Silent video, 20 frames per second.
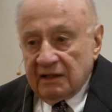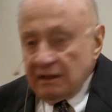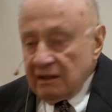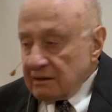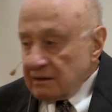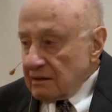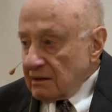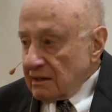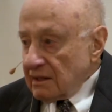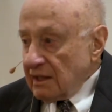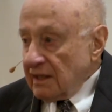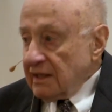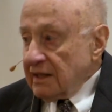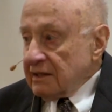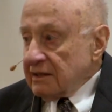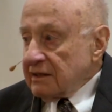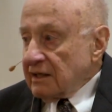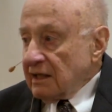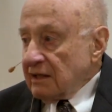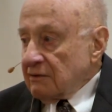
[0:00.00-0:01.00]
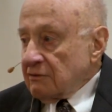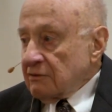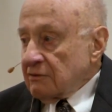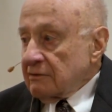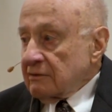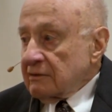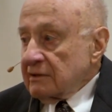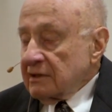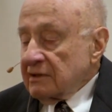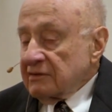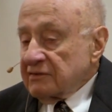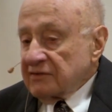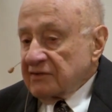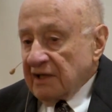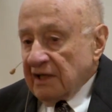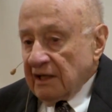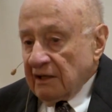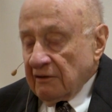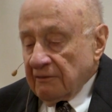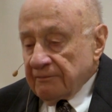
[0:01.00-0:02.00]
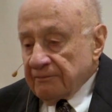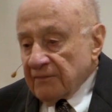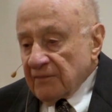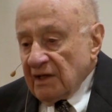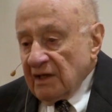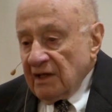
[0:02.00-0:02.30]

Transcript: Alliant Tower is now.